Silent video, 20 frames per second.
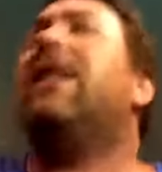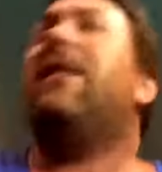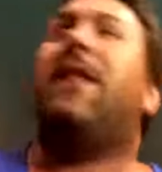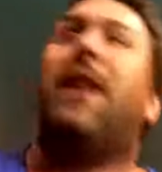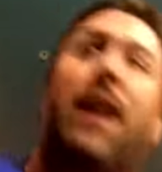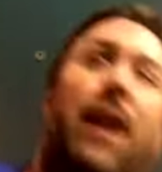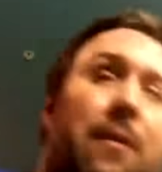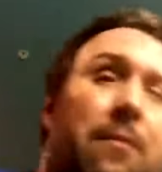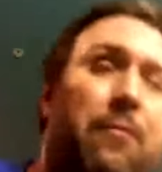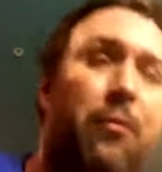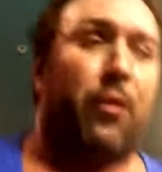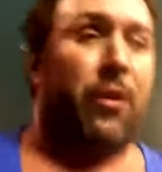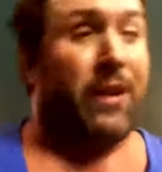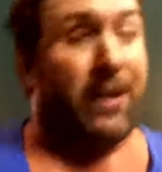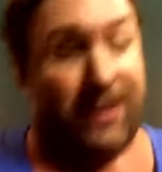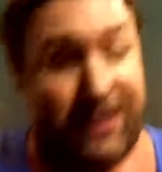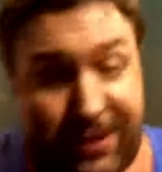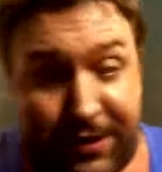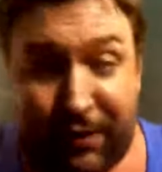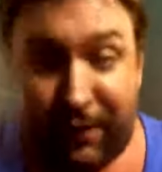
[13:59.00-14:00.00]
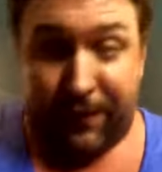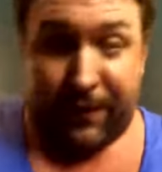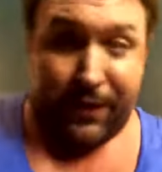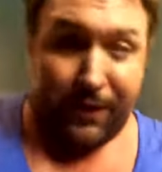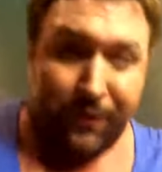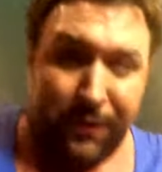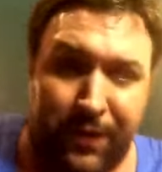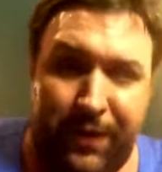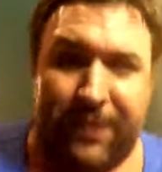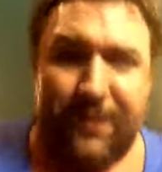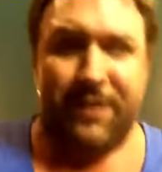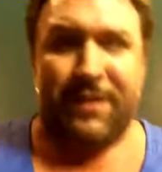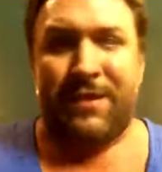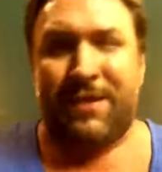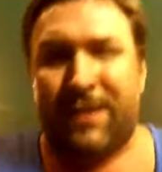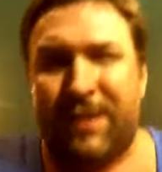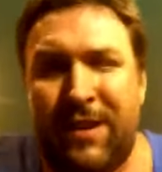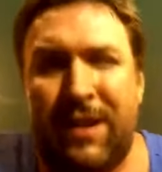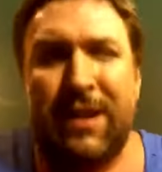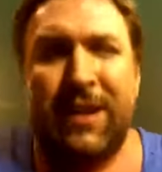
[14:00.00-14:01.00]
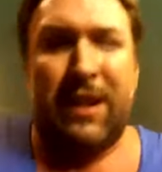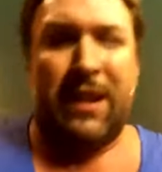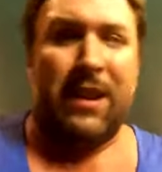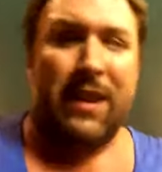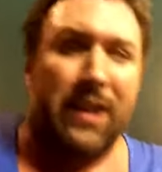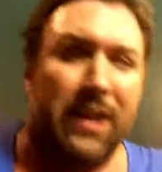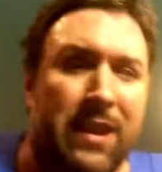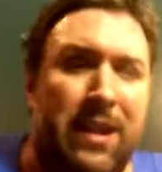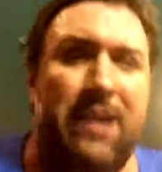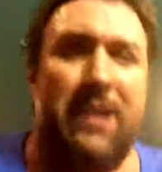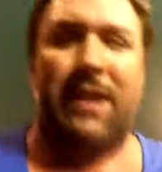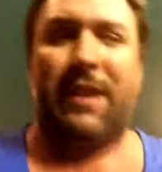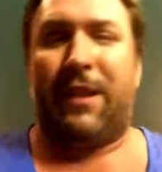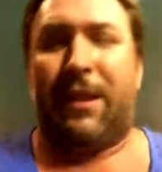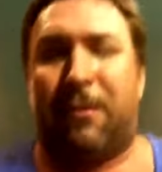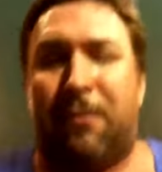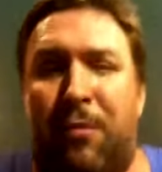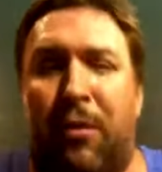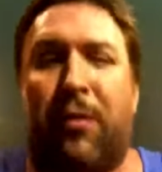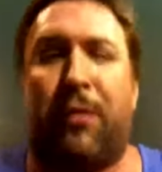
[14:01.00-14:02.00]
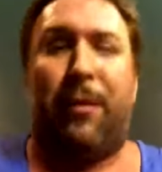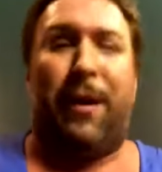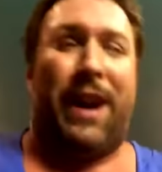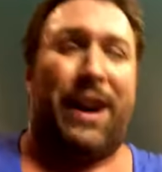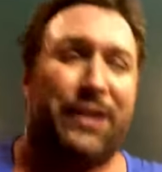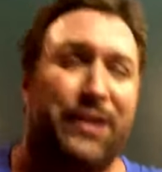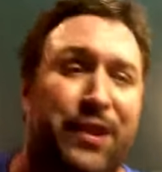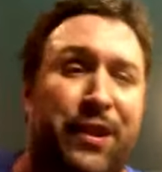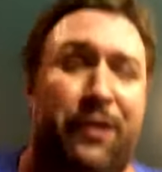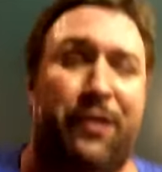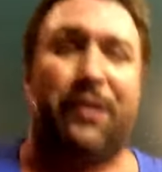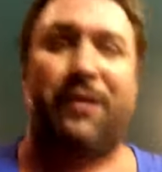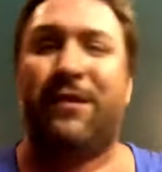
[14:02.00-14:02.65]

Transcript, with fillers: that I'm more conservative, and that I'm more rational.